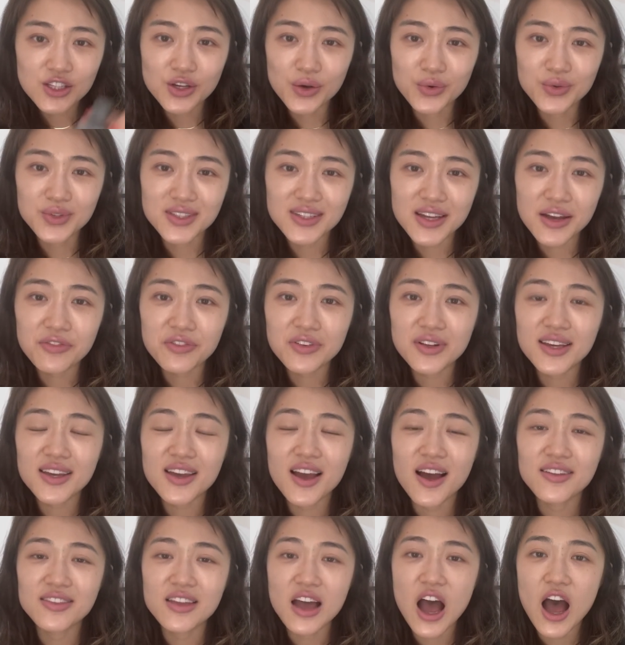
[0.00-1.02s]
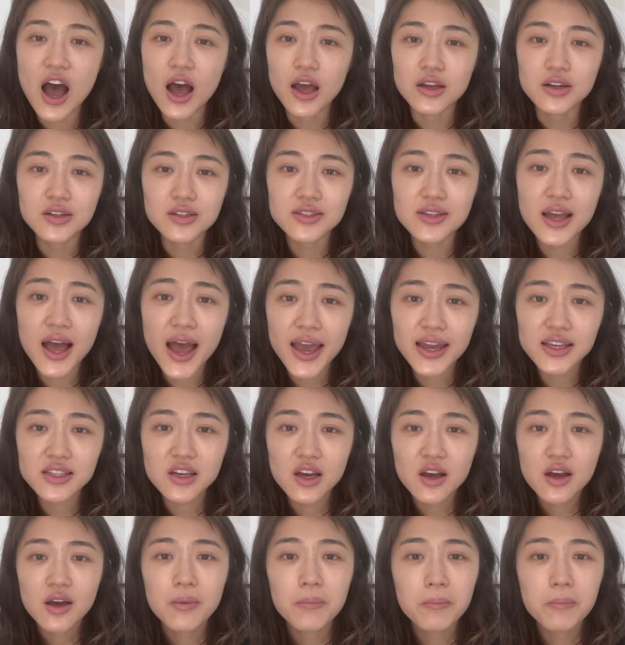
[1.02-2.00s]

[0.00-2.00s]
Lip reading: so it's definitely on the higher side.